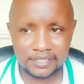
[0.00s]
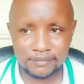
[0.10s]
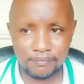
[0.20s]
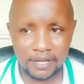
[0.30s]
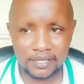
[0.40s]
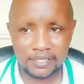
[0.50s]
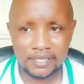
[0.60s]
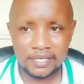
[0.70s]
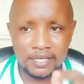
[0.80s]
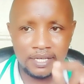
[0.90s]
by
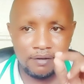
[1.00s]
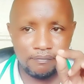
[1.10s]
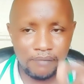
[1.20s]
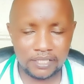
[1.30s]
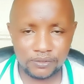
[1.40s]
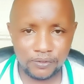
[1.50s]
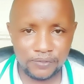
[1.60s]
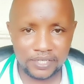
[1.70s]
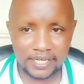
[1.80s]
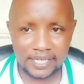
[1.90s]
muscle
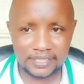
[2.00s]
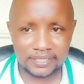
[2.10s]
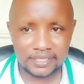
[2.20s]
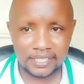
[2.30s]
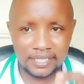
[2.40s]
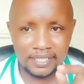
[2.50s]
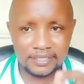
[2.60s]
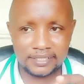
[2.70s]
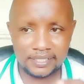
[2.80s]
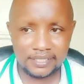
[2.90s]
weakness and
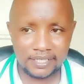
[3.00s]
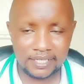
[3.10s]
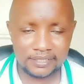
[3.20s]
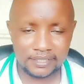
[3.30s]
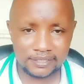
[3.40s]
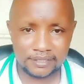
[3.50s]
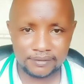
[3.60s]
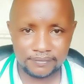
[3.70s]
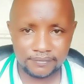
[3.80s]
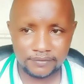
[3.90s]
skin rashes.
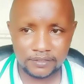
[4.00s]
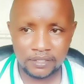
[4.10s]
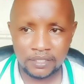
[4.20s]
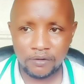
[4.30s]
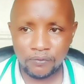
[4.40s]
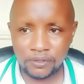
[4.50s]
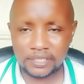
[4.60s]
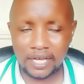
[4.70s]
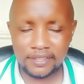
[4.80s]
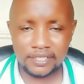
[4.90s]
What
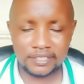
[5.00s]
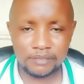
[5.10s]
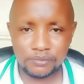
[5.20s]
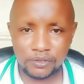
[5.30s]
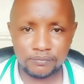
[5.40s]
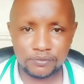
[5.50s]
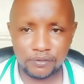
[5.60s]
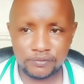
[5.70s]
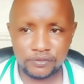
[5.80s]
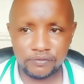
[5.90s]
are the symptoms
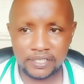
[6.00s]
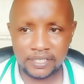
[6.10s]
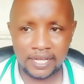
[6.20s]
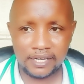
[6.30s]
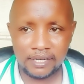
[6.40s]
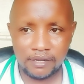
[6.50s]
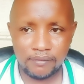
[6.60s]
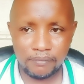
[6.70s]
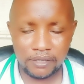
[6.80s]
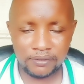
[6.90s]
of juvenile
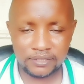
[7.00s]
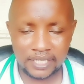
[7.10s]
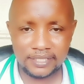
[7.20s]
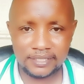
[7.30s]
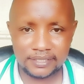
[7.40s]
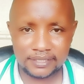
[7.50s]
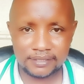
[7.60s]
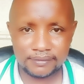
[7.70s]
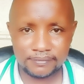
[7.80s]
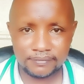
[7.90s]
myositis?
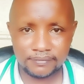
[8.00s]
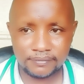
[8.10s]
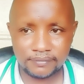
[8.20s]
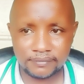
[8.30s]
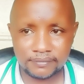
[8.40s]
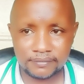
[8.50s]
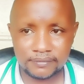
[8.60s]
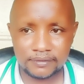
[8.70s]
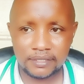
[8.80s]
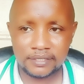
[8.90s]

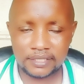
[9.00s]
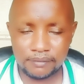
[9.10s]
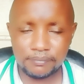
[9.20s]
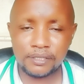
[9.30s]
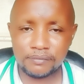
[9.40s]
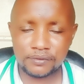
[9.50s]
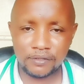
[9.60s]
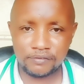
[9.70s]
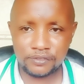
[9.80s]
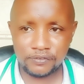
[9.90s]
Symptoms
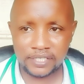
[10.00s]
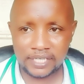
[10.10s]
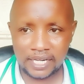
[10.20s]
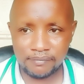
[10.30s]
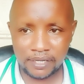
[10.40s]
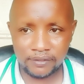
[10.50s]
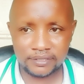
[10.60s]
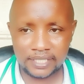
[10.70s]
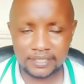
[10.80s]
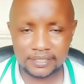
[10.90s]
of juvenile
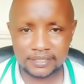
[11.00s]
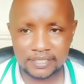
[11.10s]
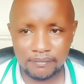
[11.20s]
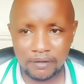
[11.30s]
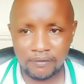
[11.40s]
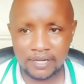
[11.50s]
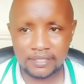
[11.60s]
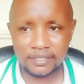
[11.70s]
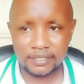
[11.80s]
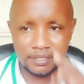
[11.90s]
myositis. Number
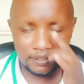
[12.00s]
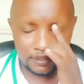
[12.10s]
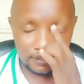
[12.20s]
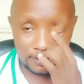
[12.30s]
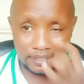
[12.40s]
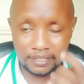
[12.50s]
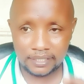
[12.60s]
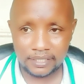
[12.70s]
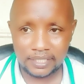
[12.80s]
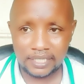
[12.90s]
1,
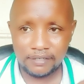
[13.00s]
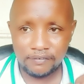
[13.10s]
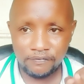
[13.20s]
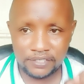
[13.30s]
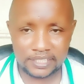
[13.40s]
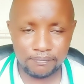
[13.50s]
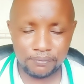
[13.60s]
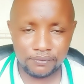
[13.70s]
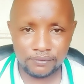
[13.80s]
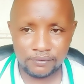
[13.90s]

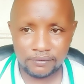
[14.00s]
visible